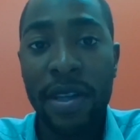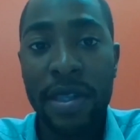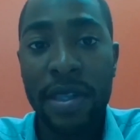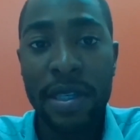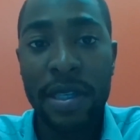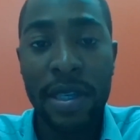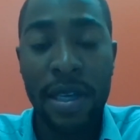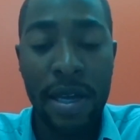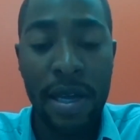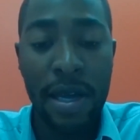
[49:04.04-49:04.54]

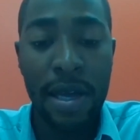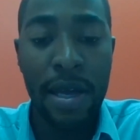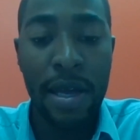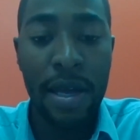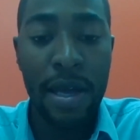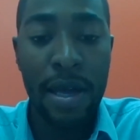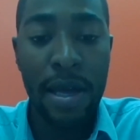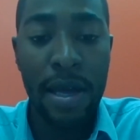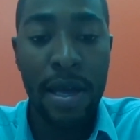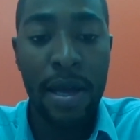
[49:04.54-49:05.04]
benefits
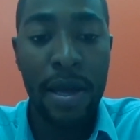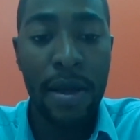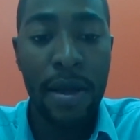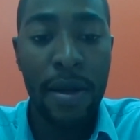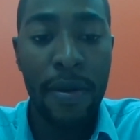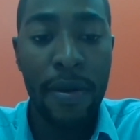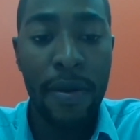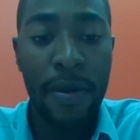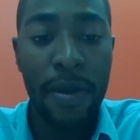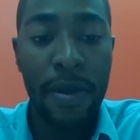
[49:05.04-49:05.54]

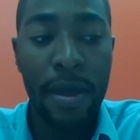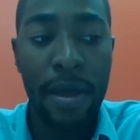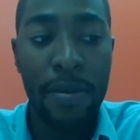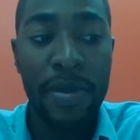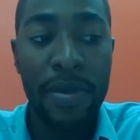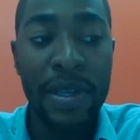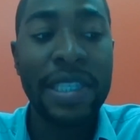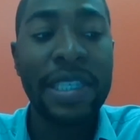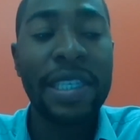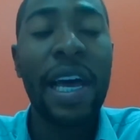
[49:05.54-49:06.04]
uh,
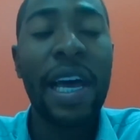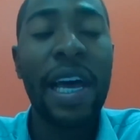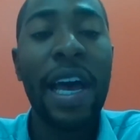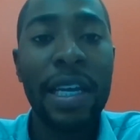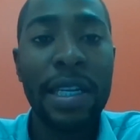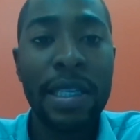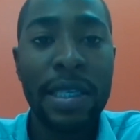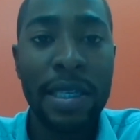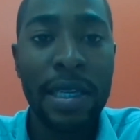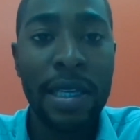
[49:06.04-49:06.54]

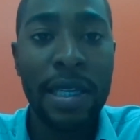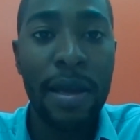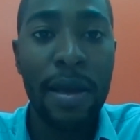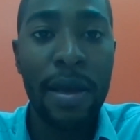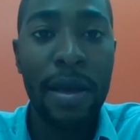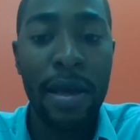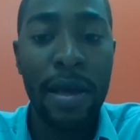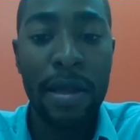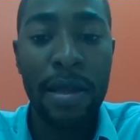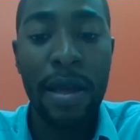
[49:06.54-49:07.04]

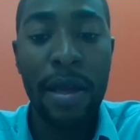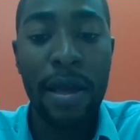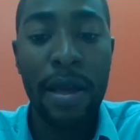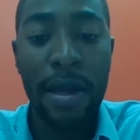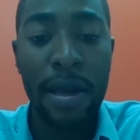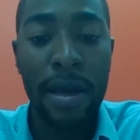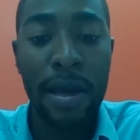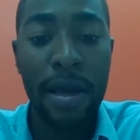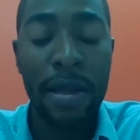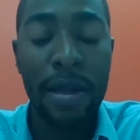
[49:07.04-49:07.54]
besides
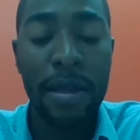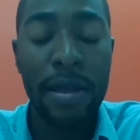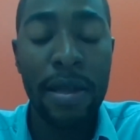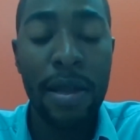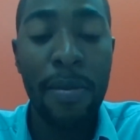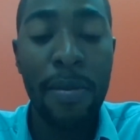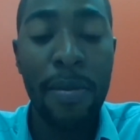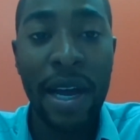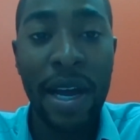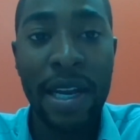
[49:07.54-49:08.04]
the,
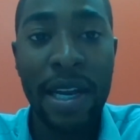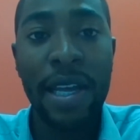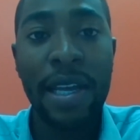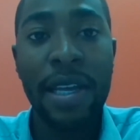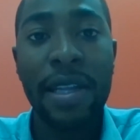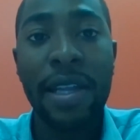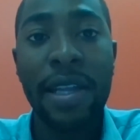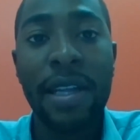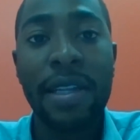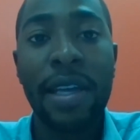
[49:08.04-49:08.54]
the, the
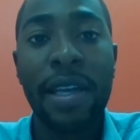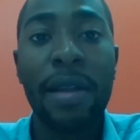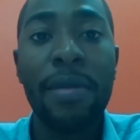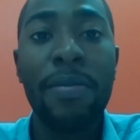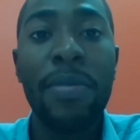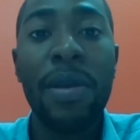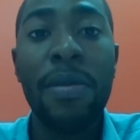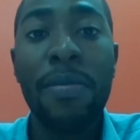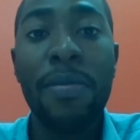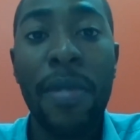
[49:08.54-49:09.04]
money
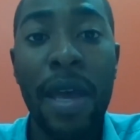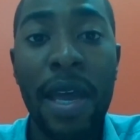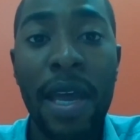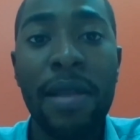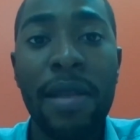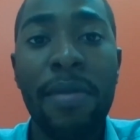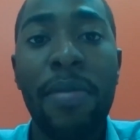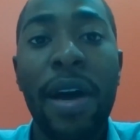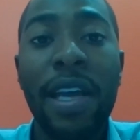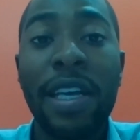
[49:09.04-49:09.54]
that can
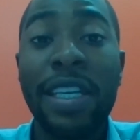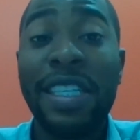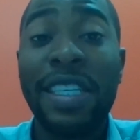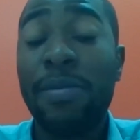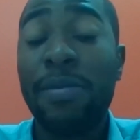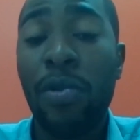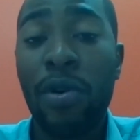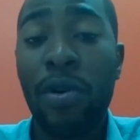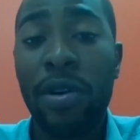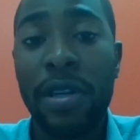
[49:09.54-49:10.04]
be
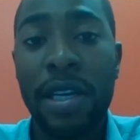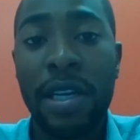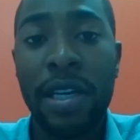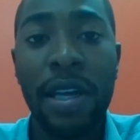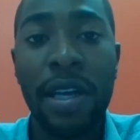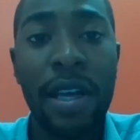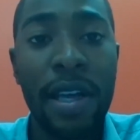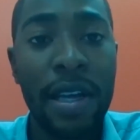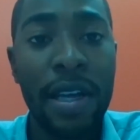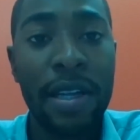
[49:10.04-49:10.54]
made by
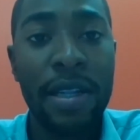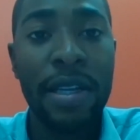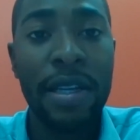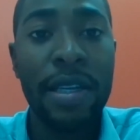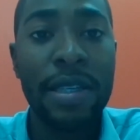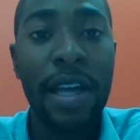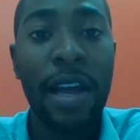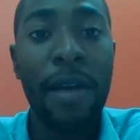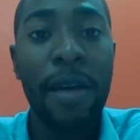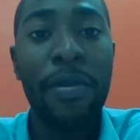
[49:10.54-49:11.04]
exporting
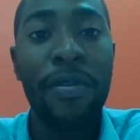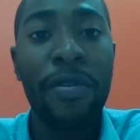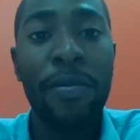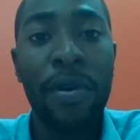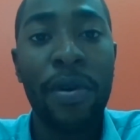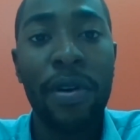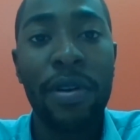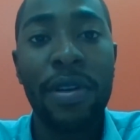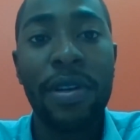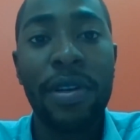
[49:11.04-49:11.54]
this
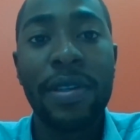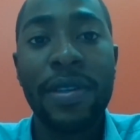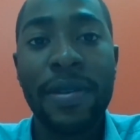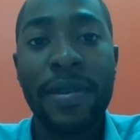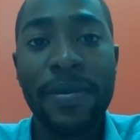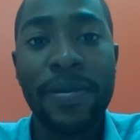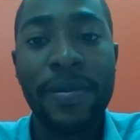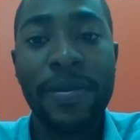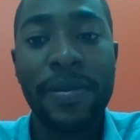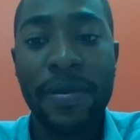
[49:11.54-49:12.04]
type of
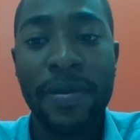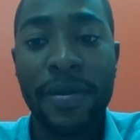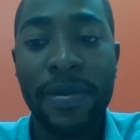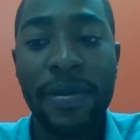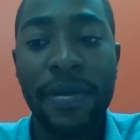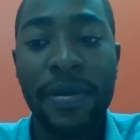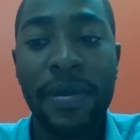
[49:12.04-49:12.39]
products.